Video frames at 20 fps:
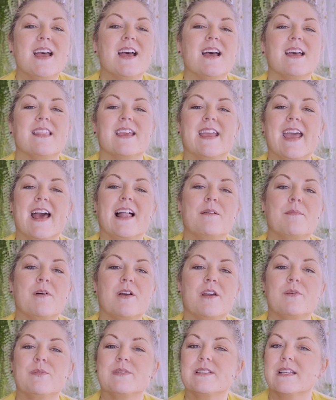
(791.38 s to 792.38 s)
The
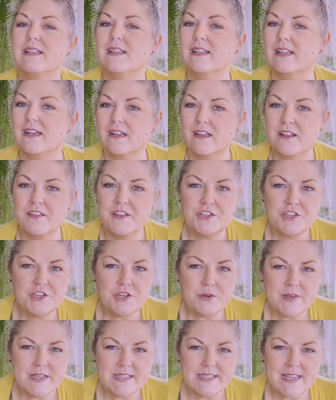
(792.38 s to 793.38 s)
calamari was a little on the
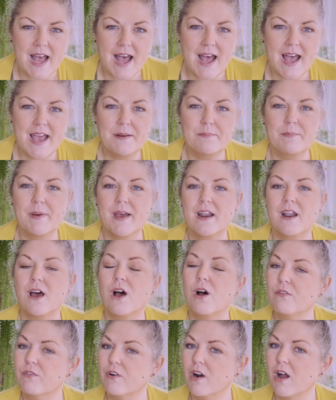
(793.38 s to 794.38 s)
chewy side, but
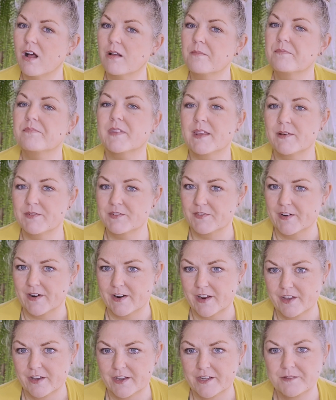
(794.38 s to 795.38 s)
overall, it was
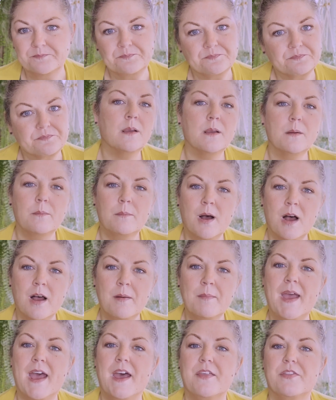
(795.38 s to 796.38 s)
very good.
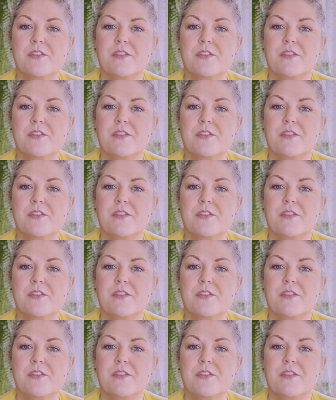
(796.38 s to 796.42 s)
Mom had